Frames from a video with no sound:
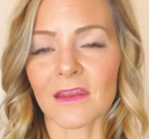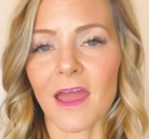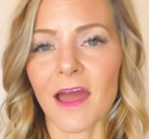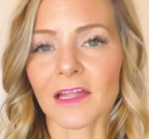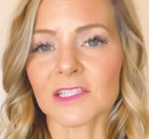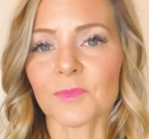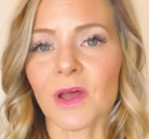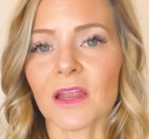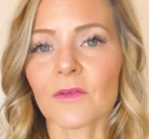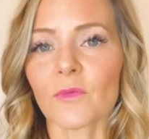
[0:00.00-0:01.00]
ads.
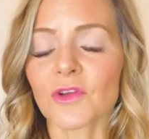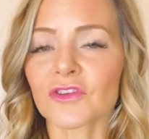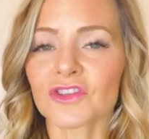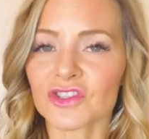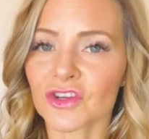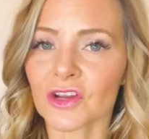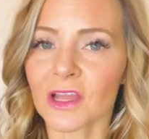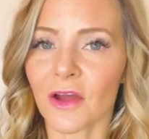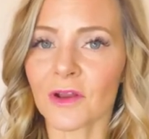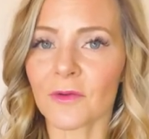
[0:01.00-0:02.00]
But when you're just starting
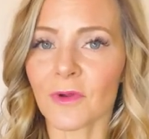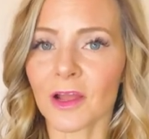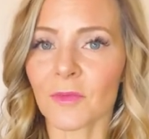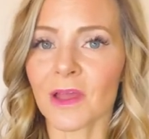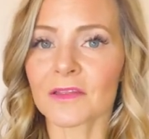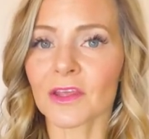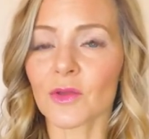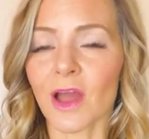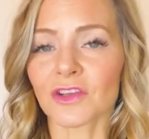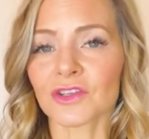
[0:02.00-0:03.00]
out, I recommend that you
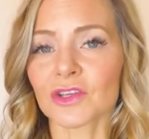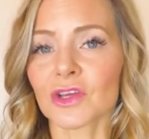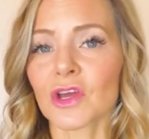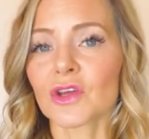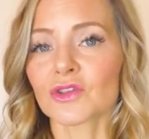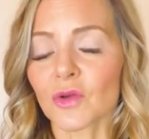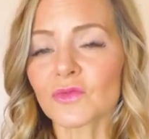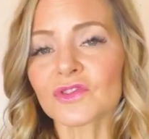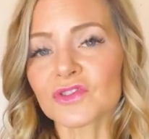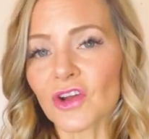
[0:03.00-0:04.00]
actually don't
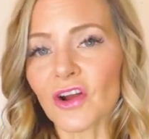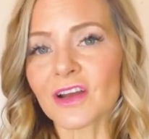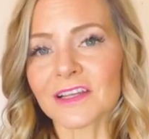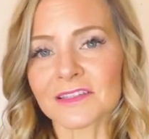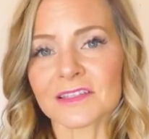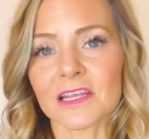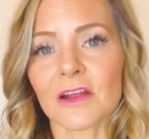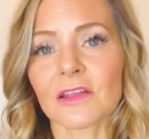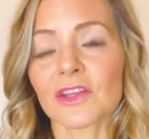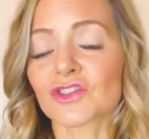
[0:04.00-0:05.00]
start
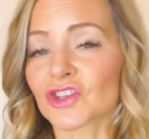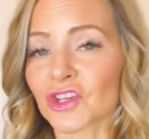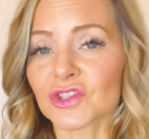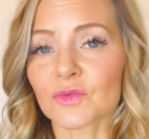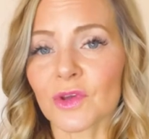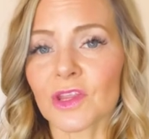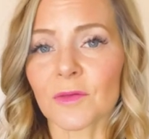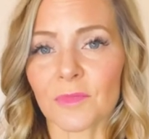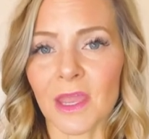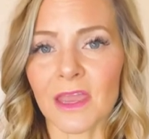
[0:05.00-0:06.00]
necessarily just
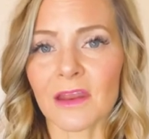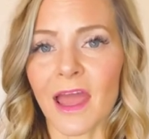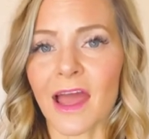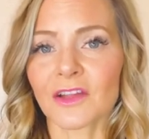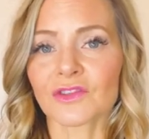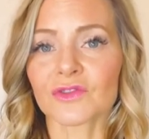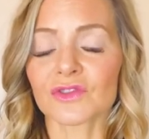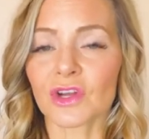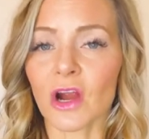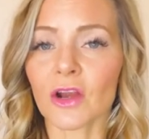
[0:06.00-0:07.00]
with paid ads. You
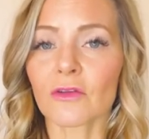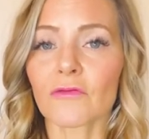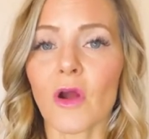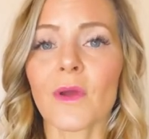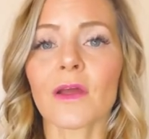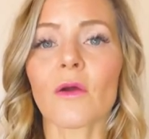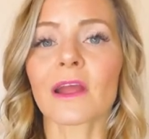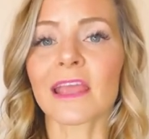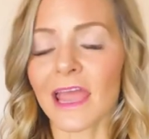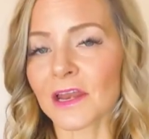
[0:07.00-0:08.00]
start growing
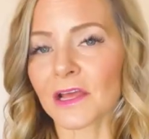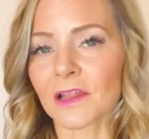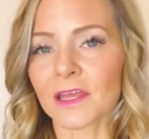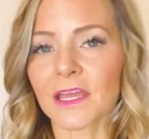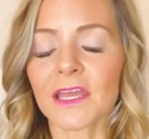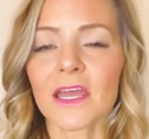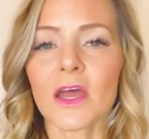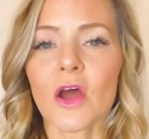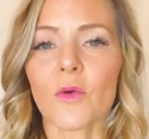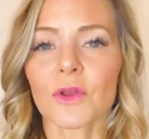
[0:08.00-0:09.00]
organically.
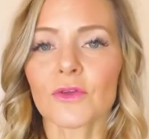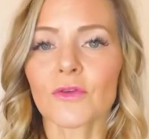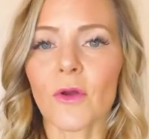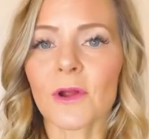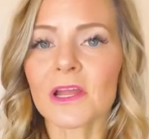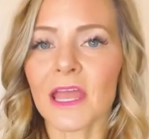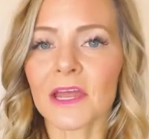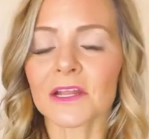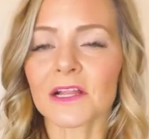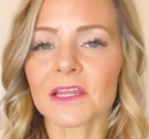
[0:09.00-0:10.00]
When you grow
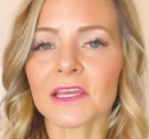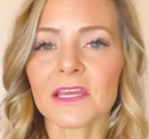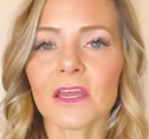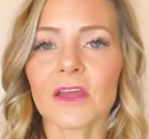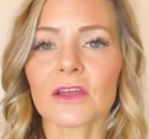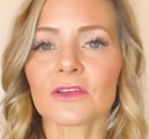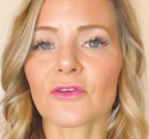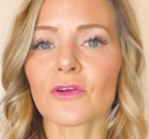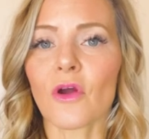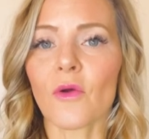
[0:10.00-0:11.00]
organically,
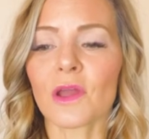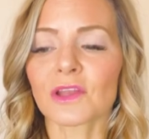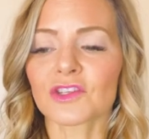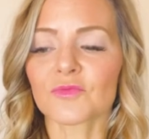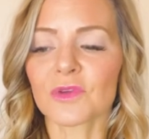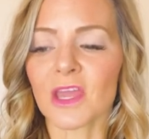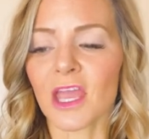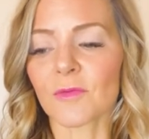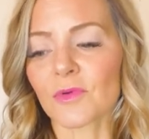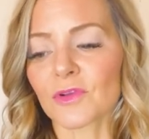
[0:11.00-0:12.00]
you're going to be
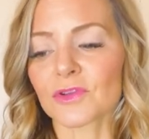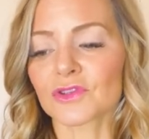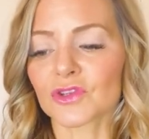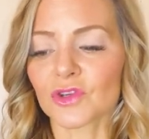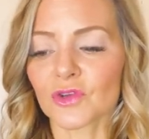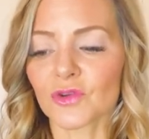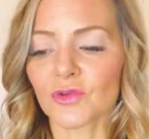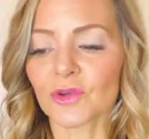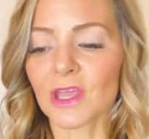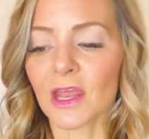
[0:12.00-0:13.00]
able
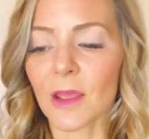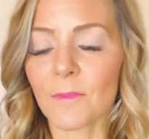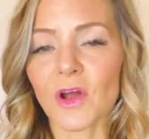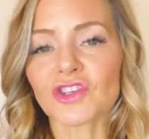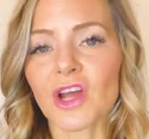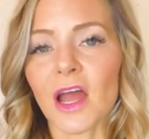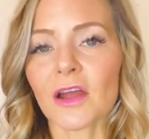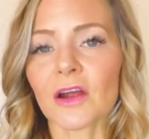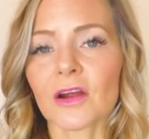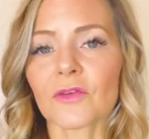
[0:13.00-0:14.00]
to get a much
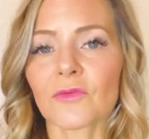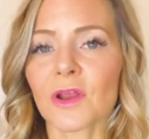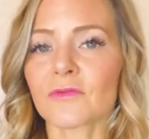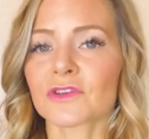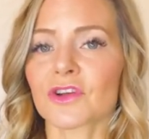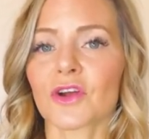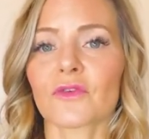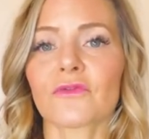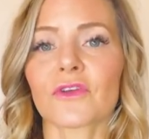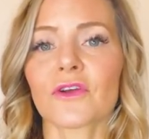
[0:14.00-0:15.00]
higher rate of return
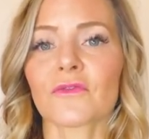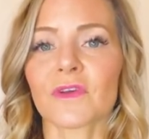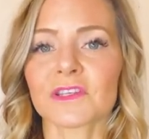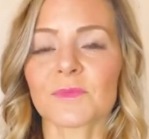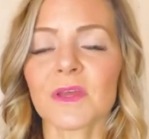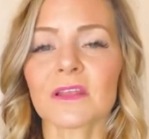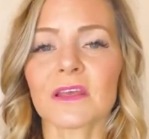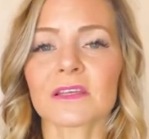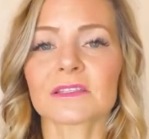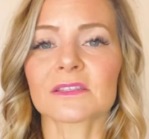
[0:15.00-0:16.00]
for your investment
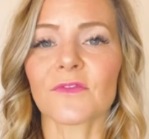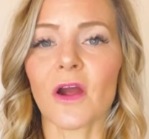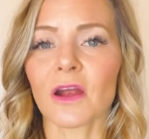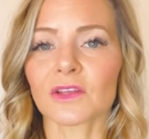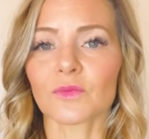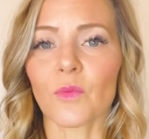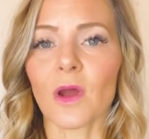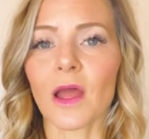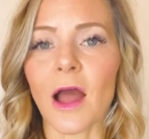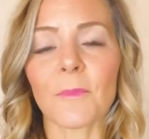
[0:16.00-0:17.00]
as far as
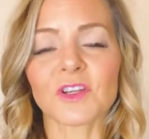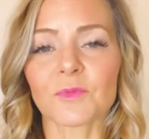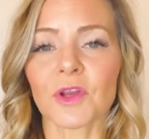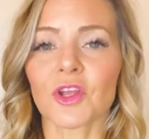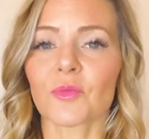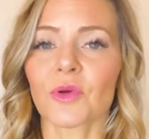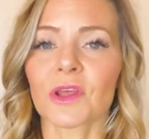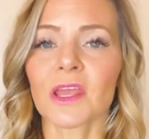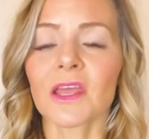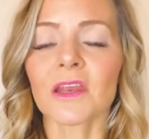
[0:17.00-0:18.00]
what how much money you're
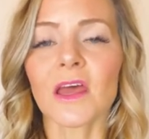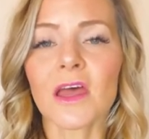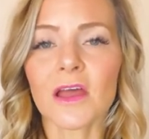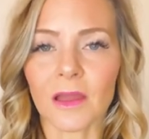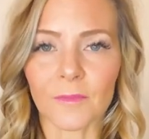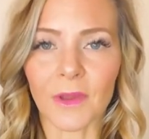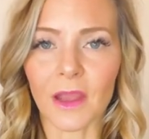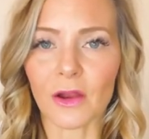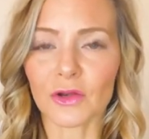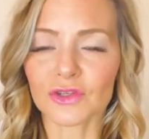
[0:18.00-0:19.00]
putting in
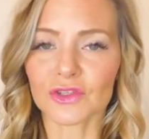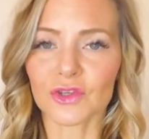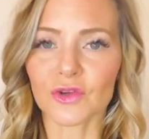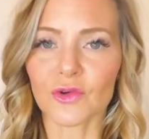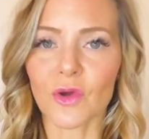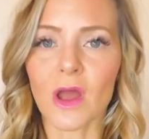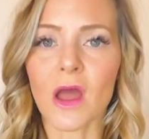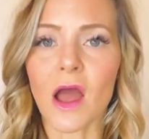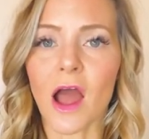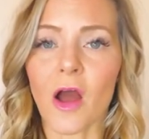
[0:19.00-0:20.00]
compared to
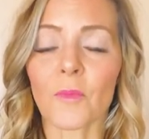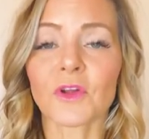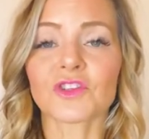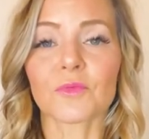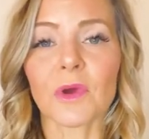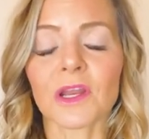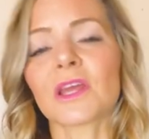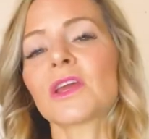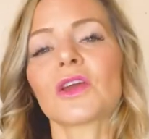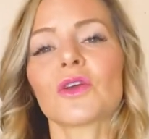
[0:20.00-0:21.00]
how much
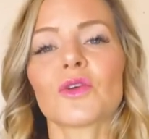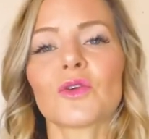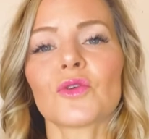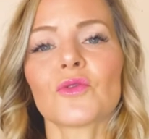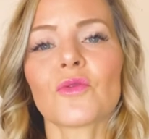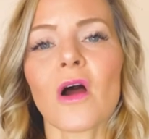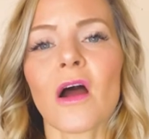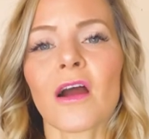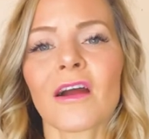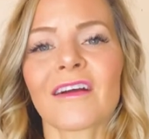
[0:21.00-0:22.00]
money you
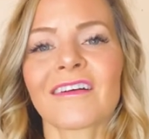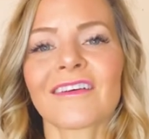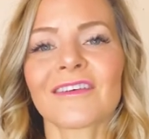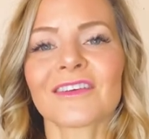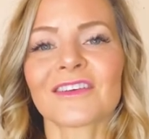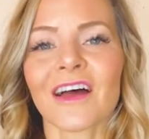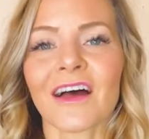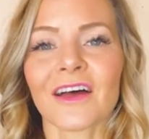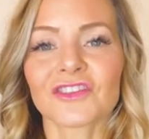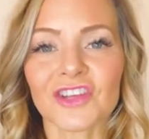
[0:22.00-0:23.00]
are
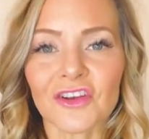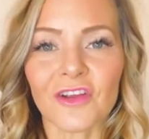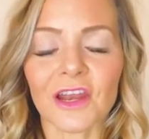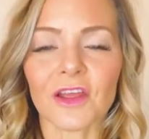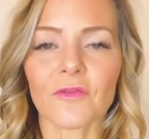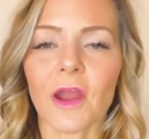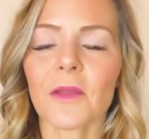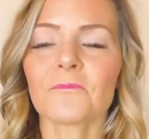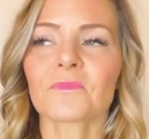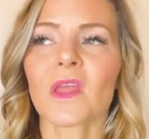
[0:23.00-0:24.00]
uh, generating, right?